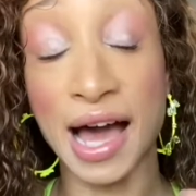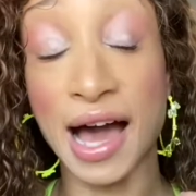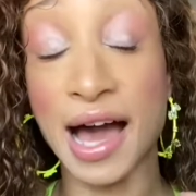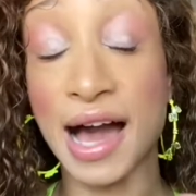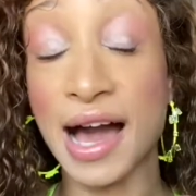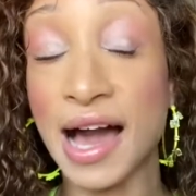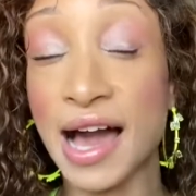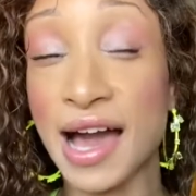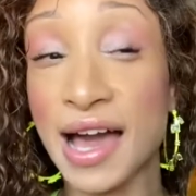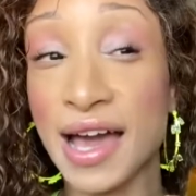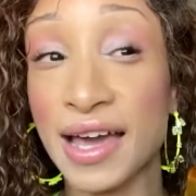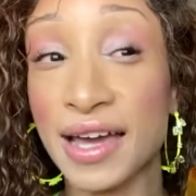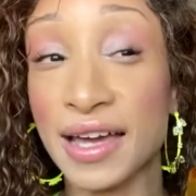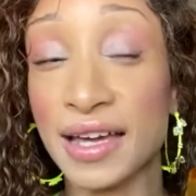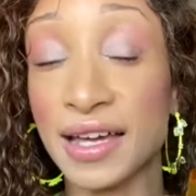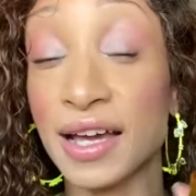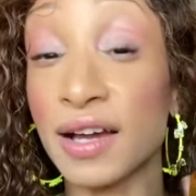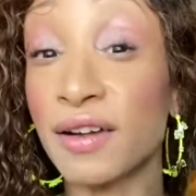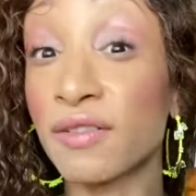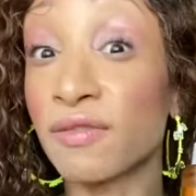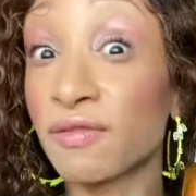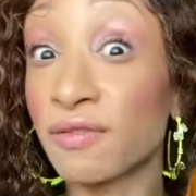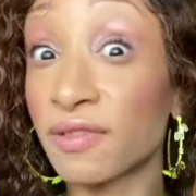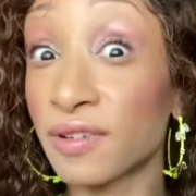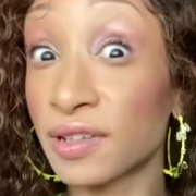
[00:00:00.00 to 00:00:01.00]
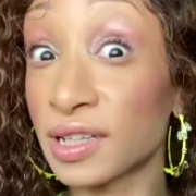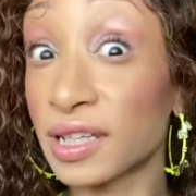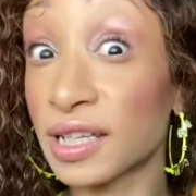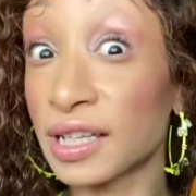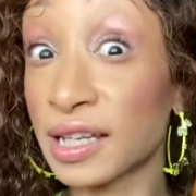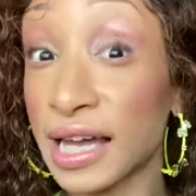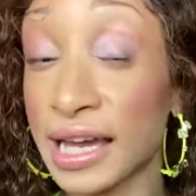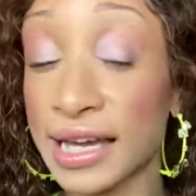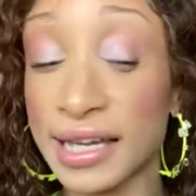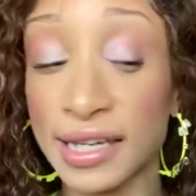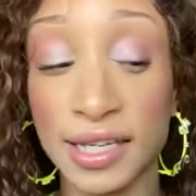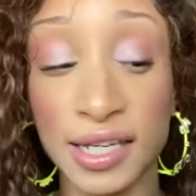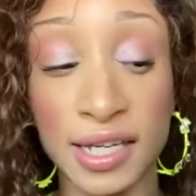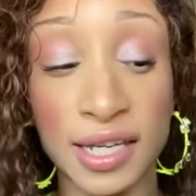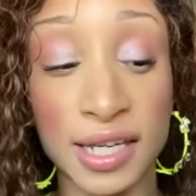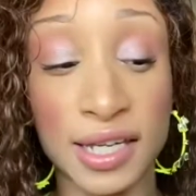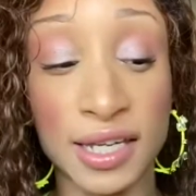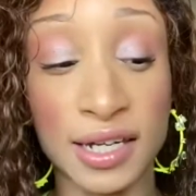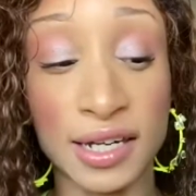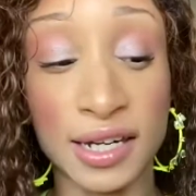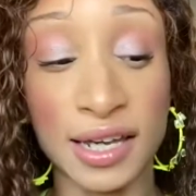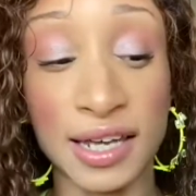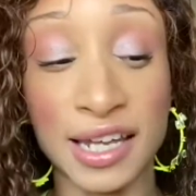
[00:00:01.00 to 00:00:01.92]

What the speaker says: I really like it,